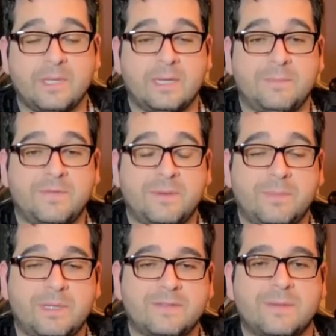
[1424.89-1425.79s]

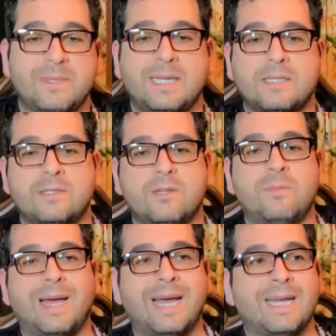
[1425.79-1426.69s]
If something gets so
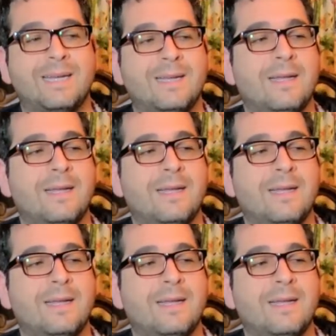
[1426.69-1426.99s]
bad,